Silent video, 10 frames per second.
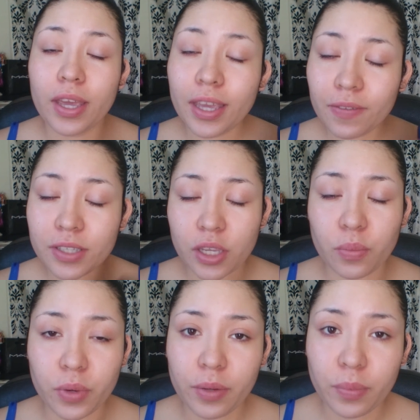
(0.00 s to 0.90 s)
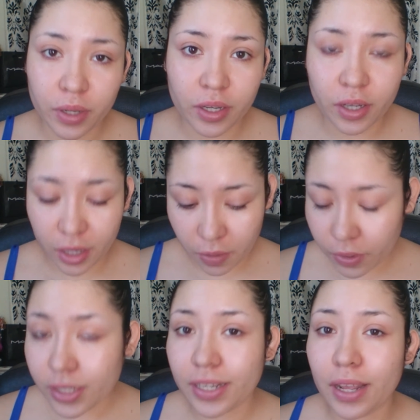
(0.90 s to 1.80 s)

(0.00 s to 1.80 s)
It gives a really good coverage,